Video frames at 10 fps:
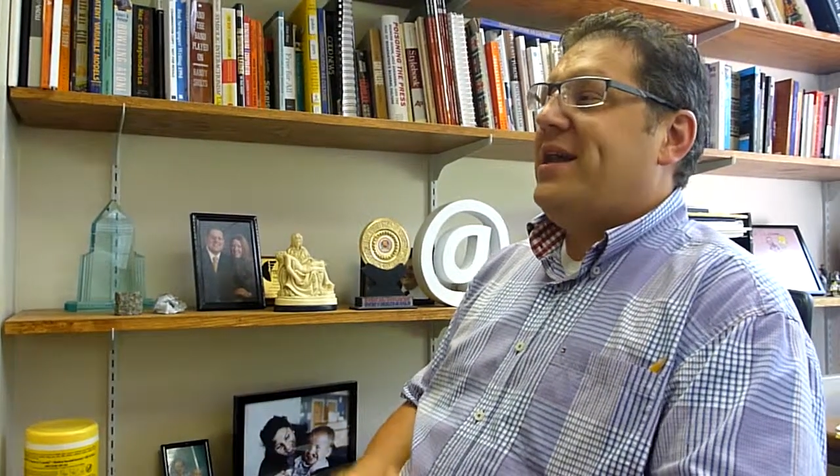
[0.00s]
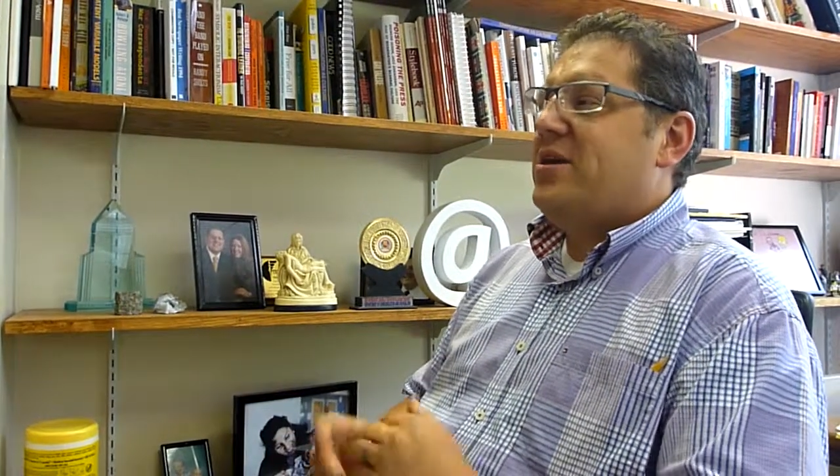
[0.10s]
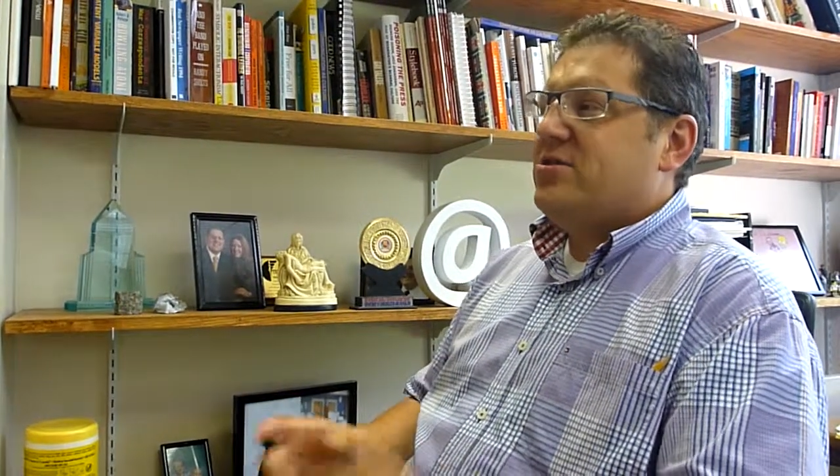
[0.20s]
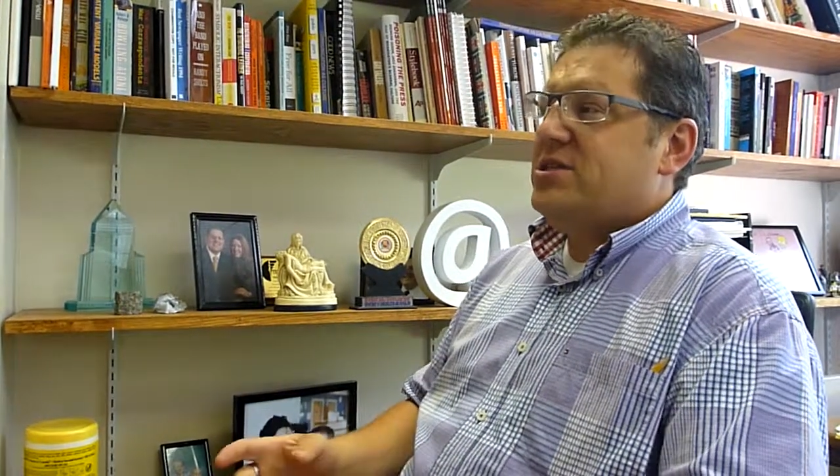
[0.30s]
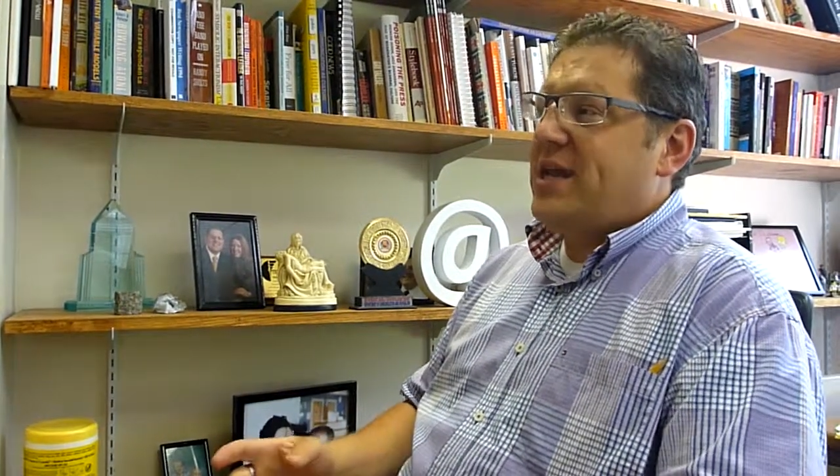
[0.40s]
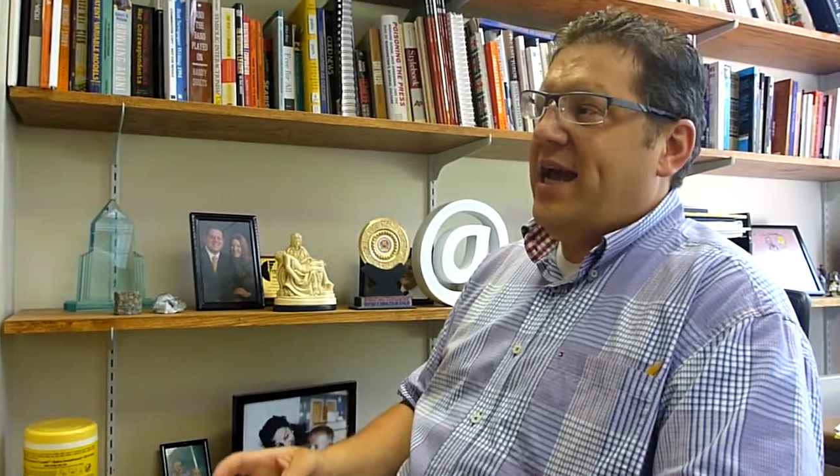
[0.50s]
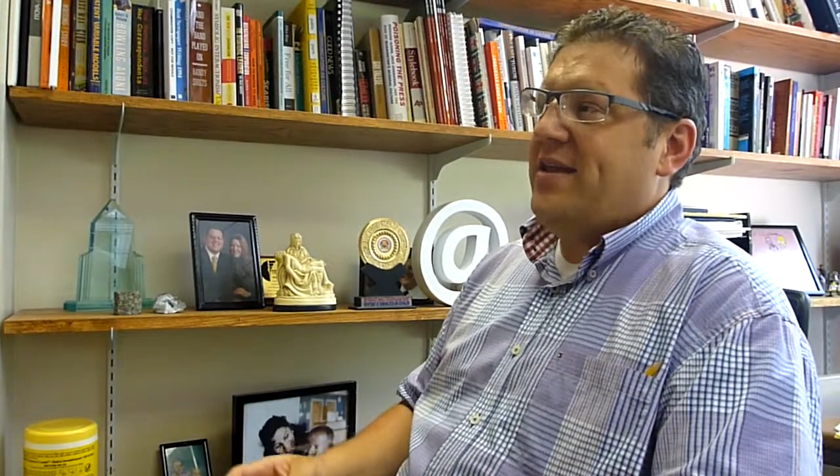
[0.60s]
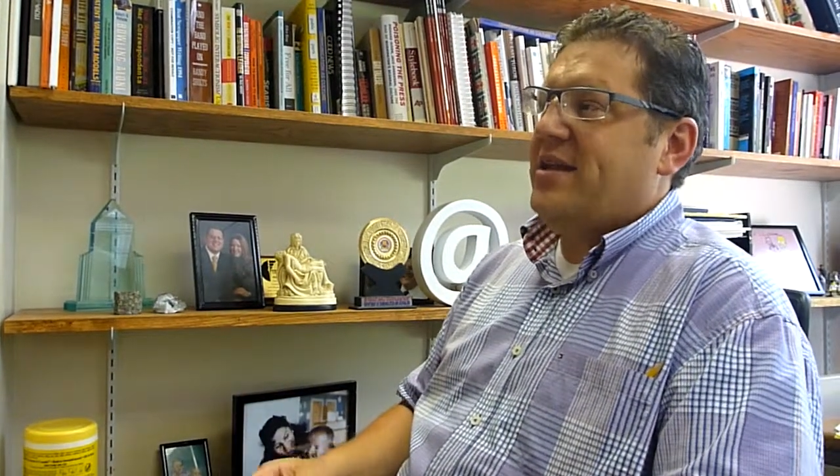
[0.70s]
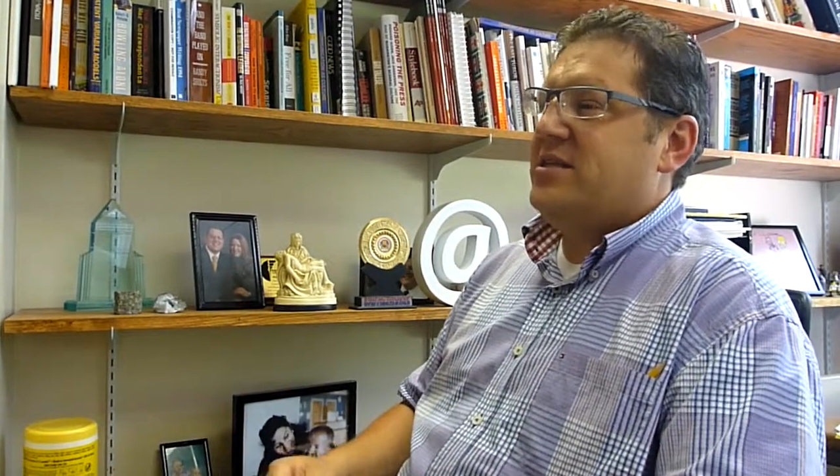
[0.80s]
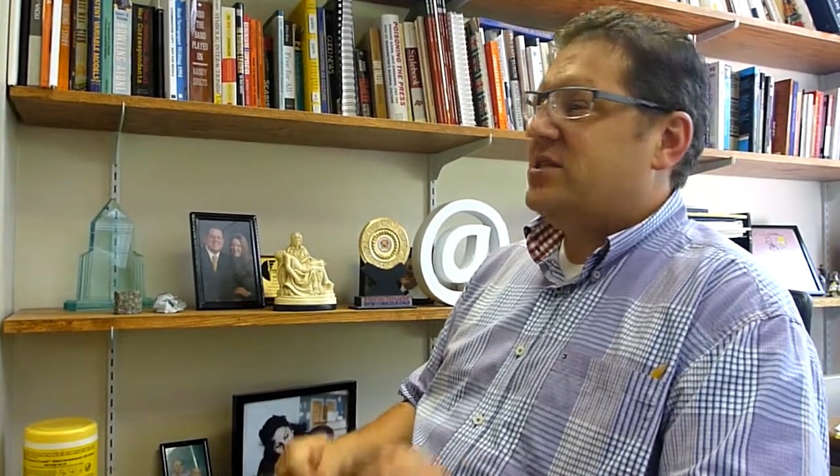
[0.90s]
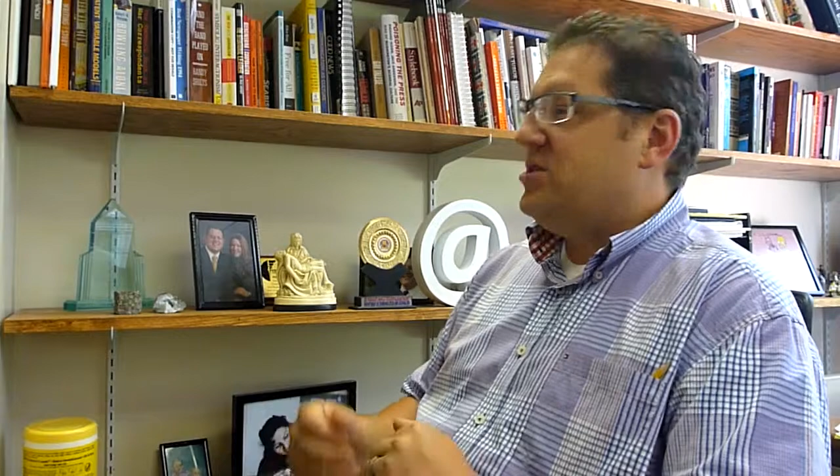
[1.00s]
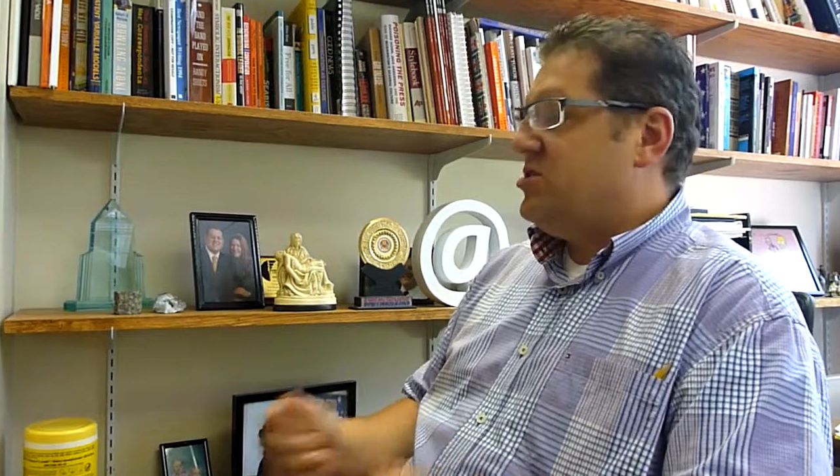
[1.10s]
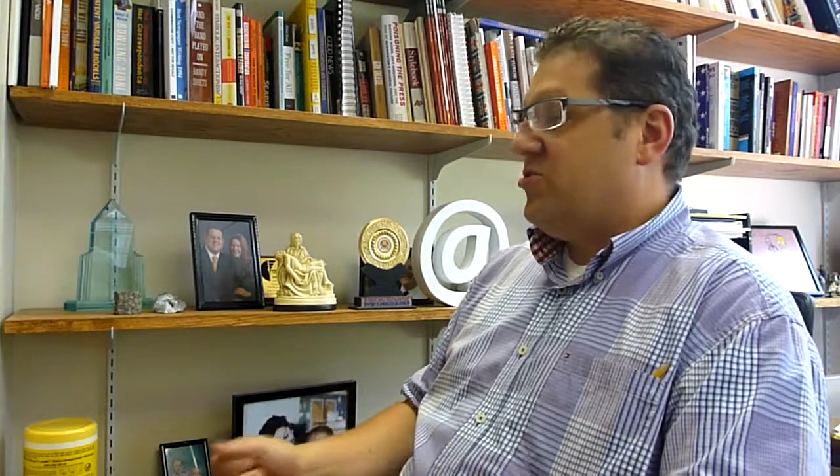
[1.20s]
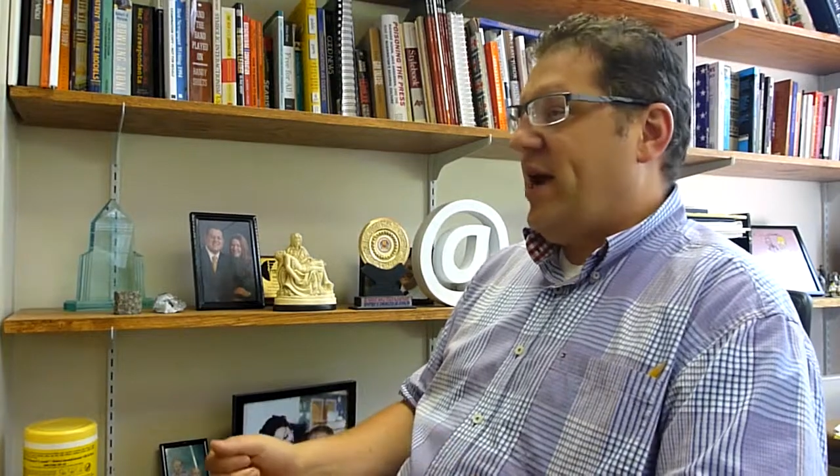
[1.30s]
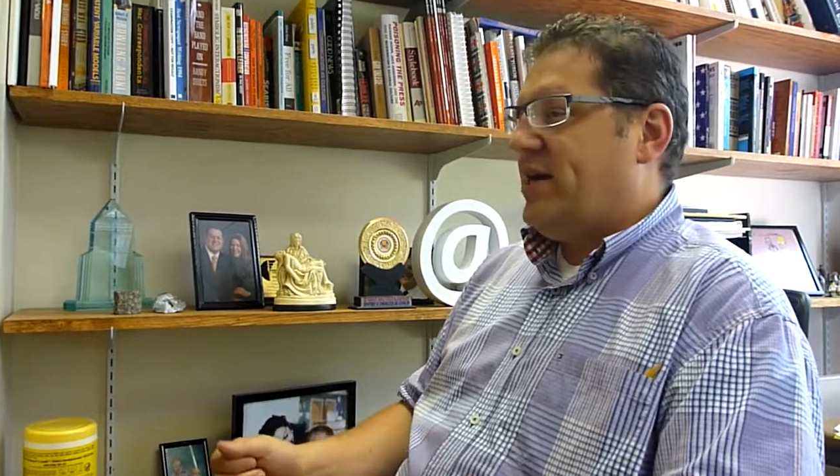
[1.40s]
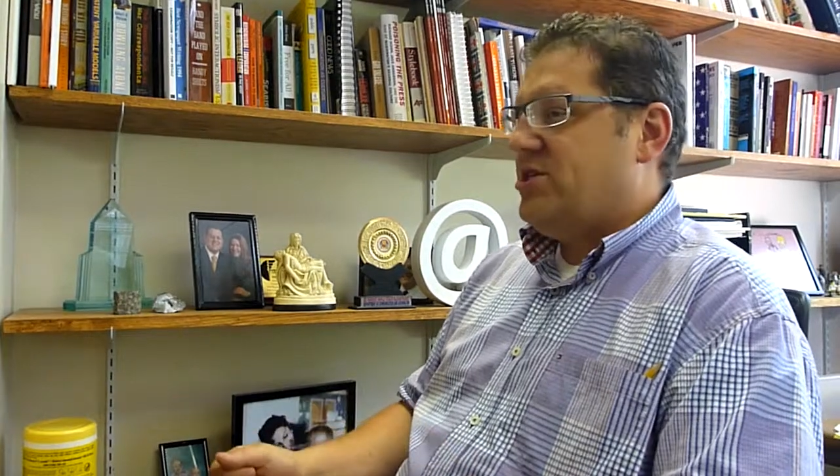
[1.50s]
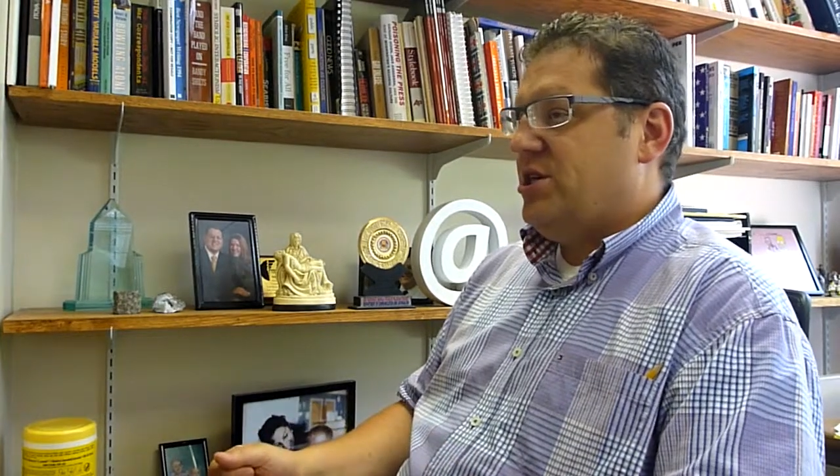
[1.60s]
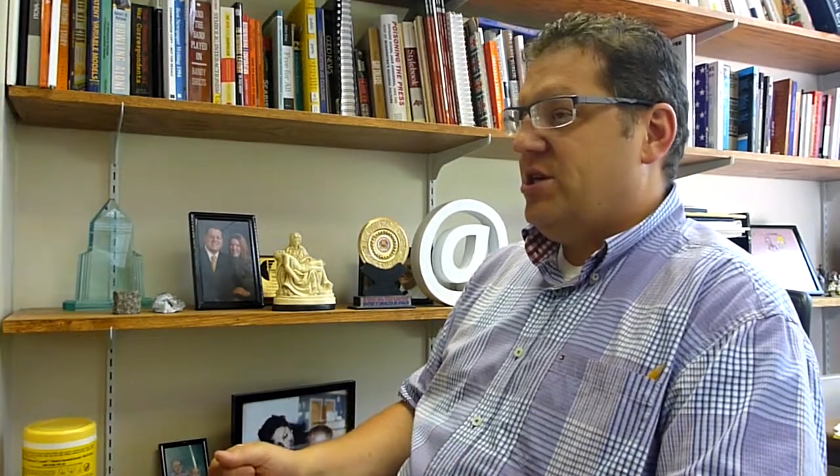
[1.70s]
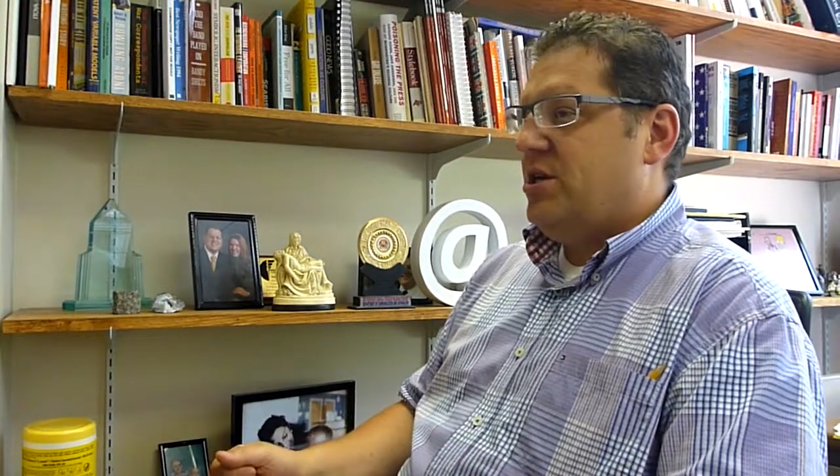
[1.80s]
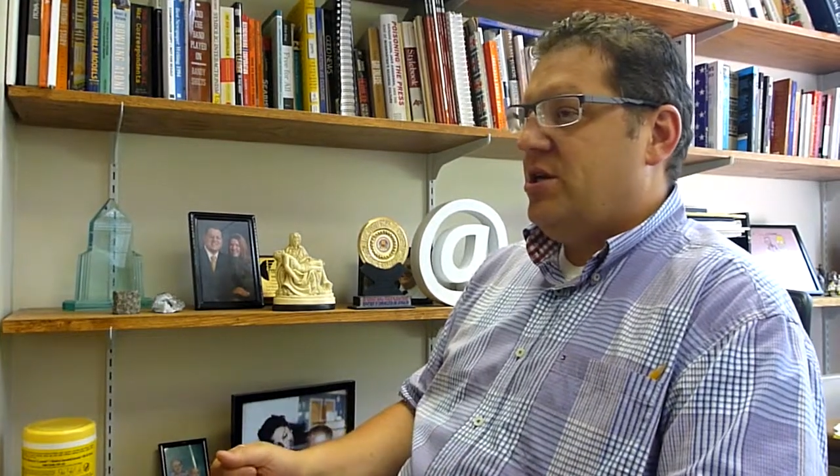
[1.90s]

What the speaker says: understand that it's a distraction,